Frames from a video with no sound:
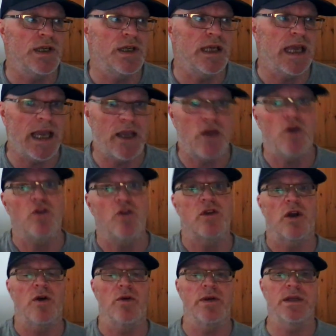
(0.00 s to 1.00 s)
It could
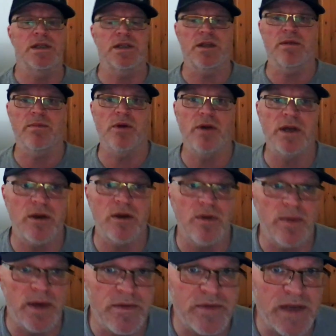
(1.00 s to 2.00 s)
go into the
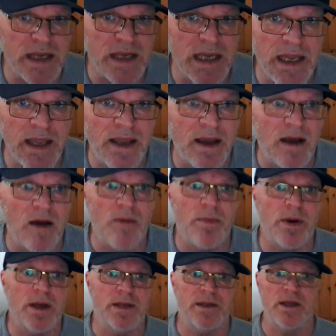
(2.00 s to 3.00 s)
microwave to heat it out, but
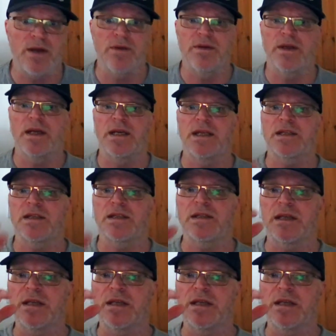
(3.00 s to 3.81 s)
I don't, and it's